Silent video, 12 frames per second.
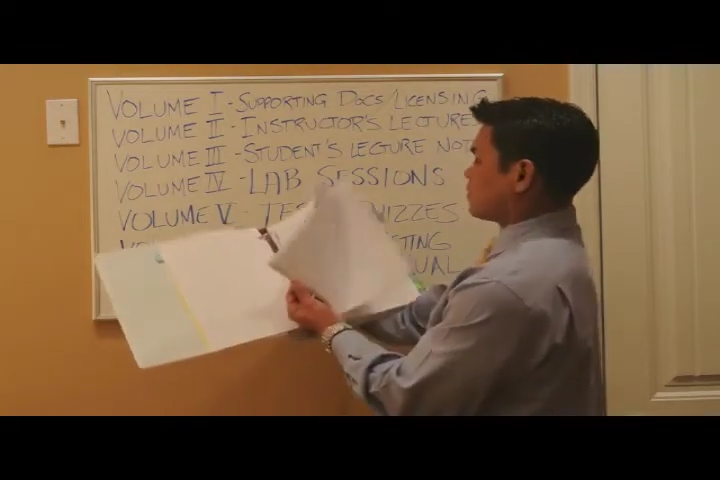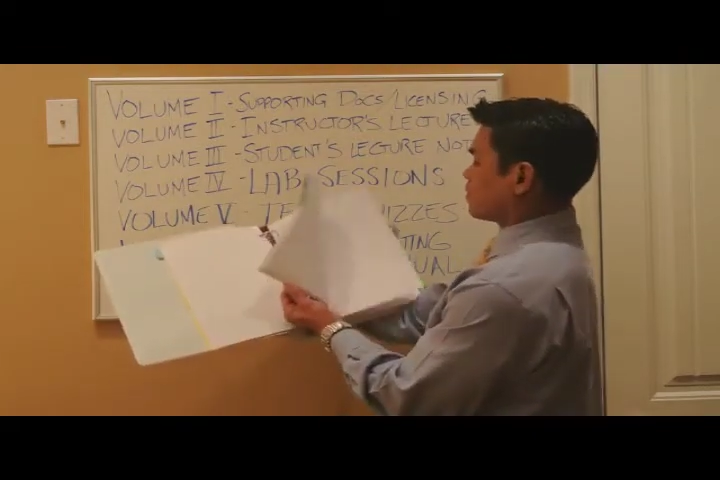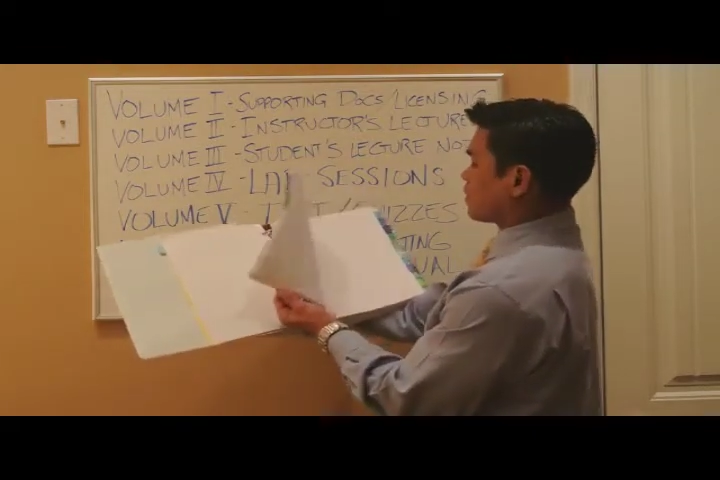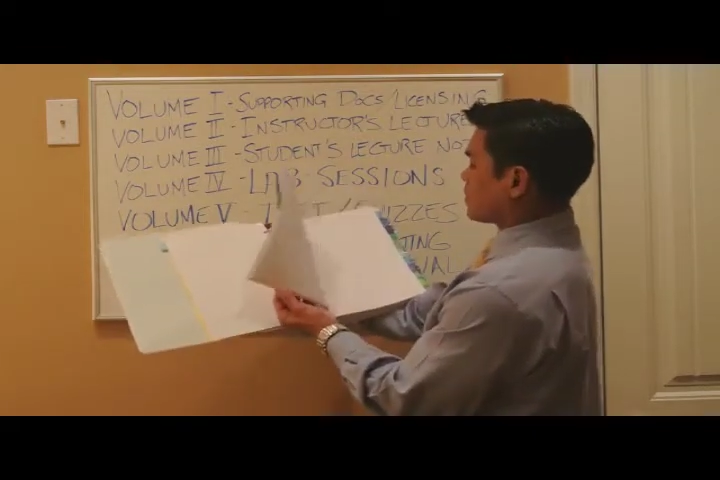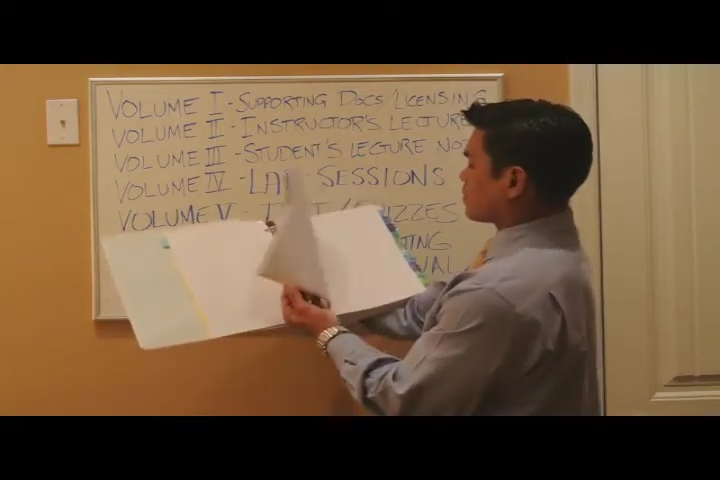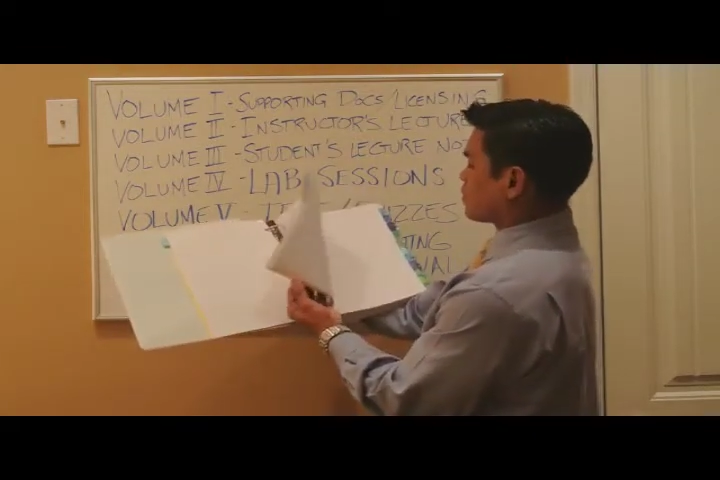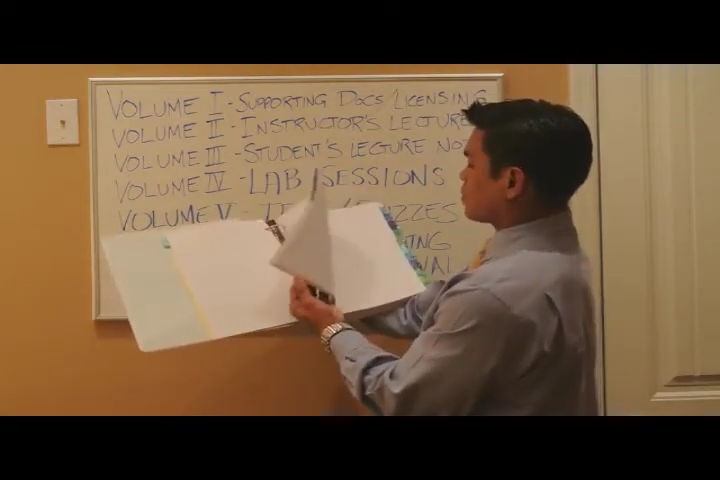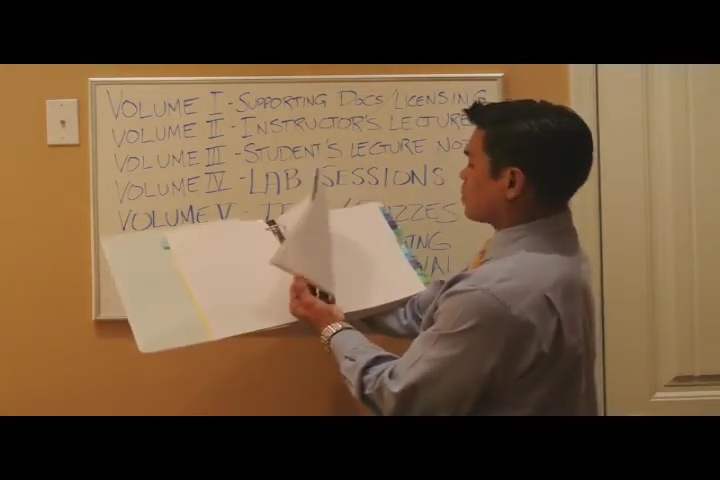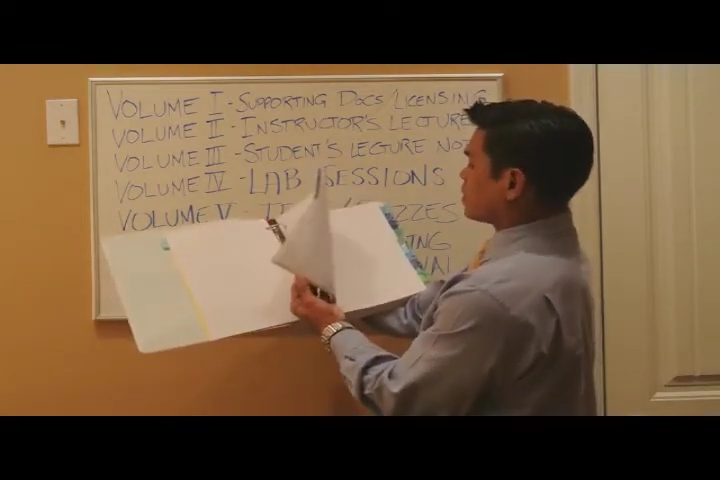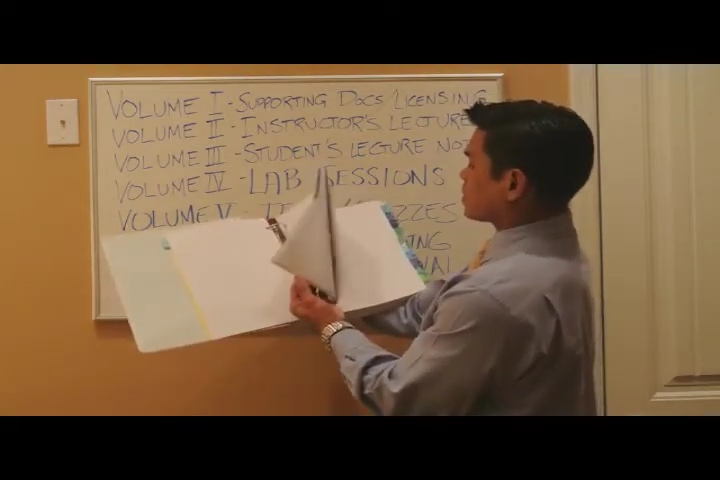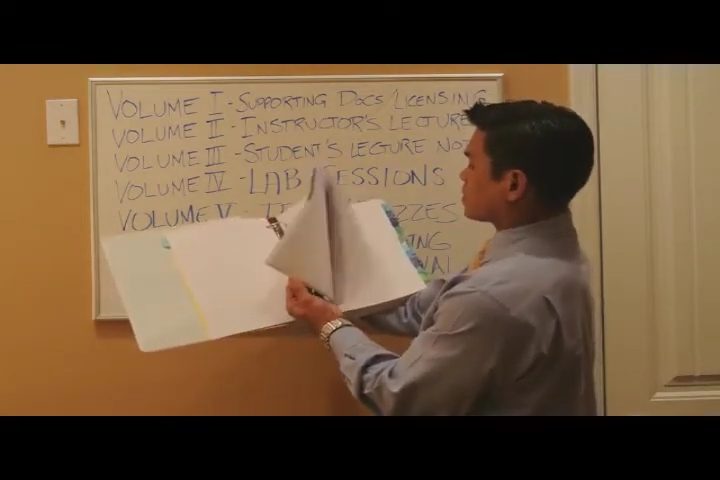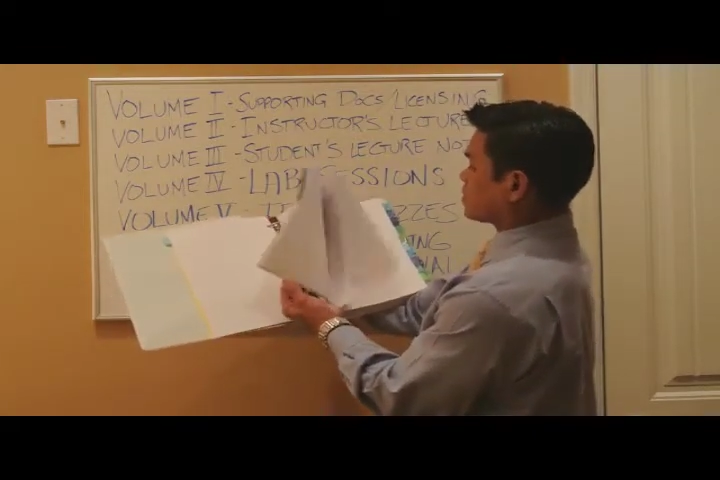you flip through,
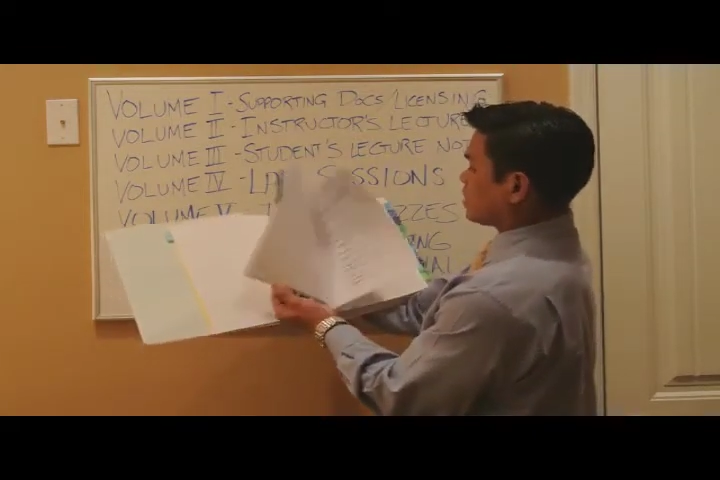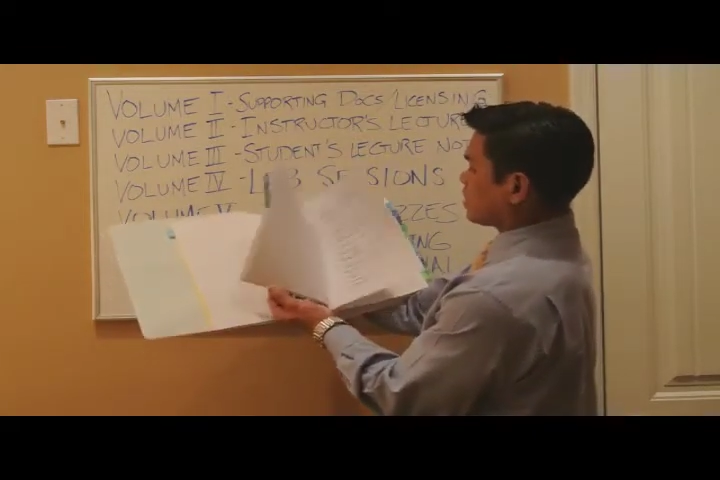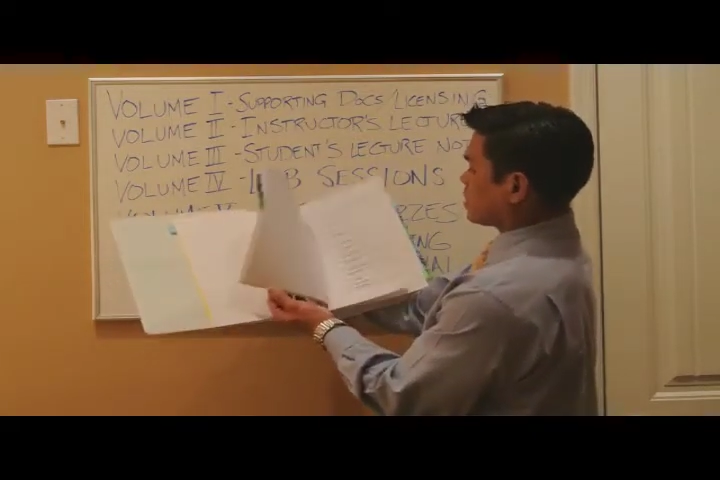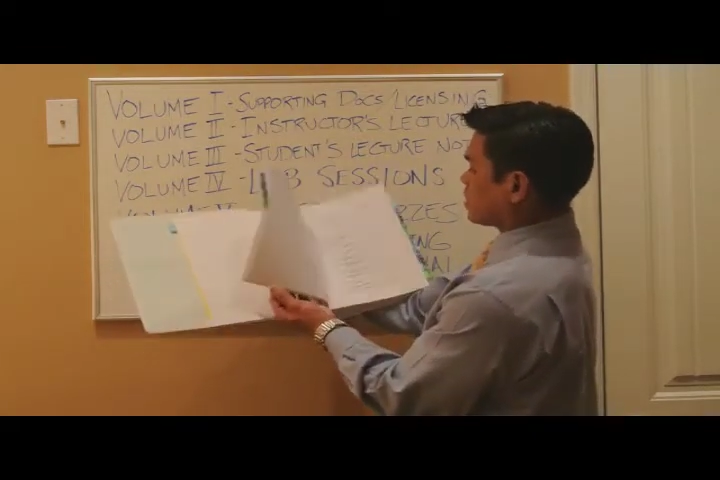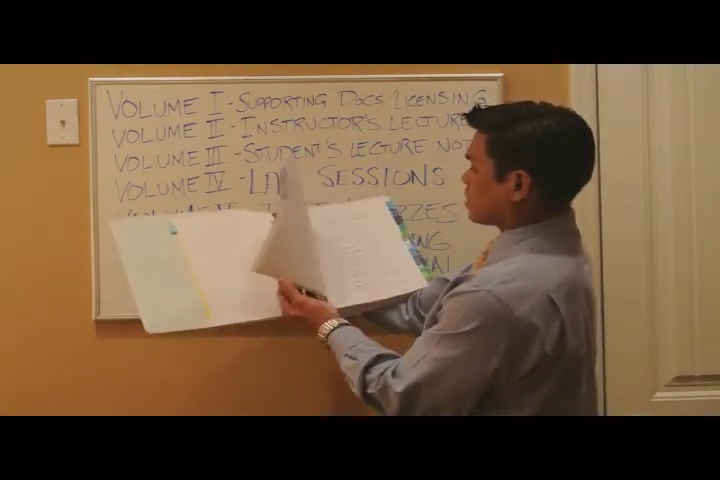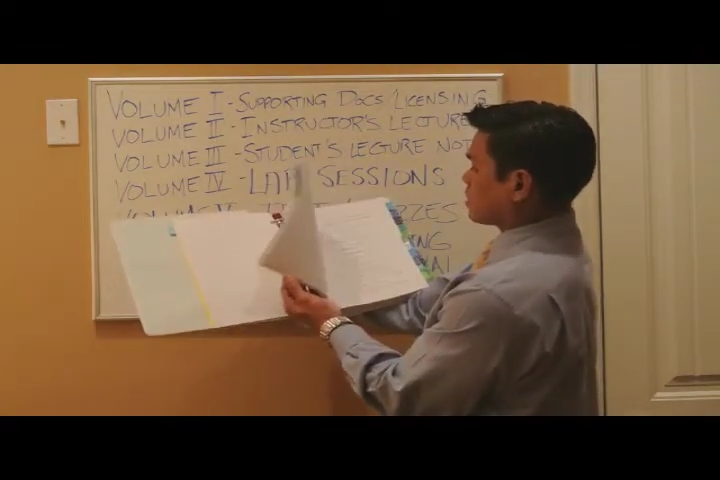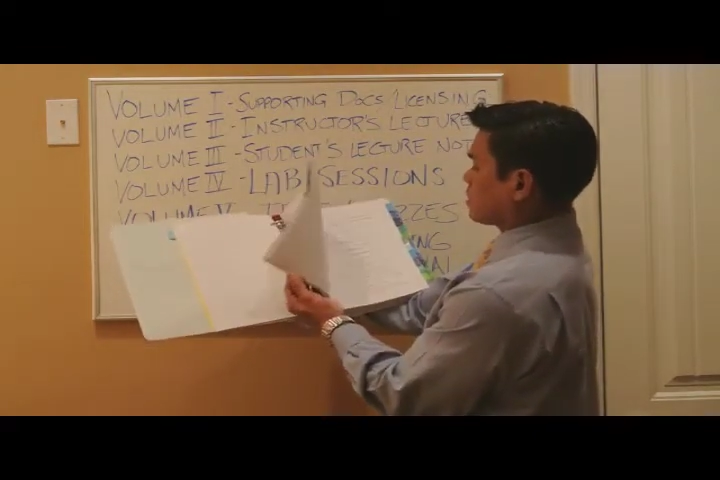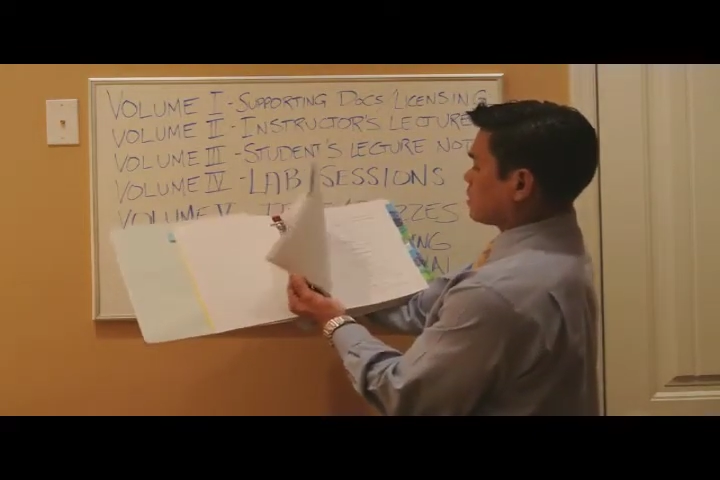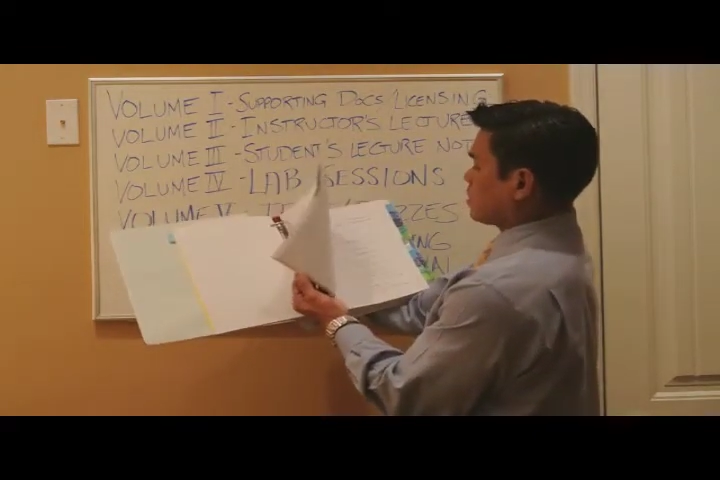you can see that